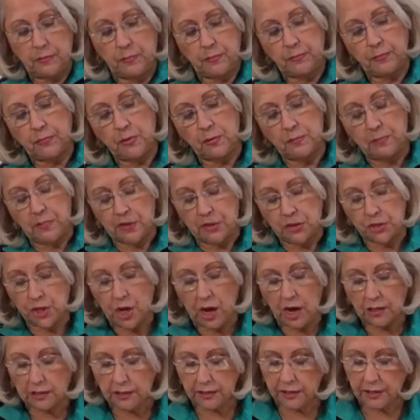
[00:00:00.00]
Put my
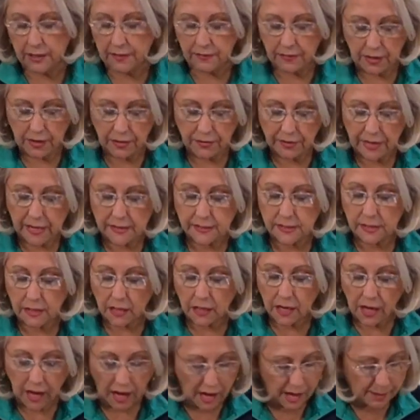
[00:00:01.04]
chocolate in there. That's a
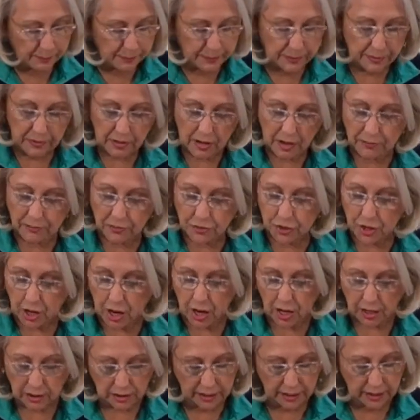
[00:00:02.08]
cup of
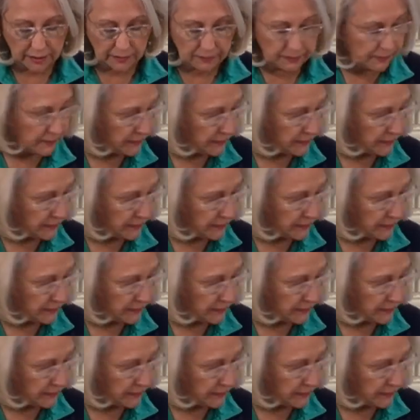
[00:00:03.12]
chocolate.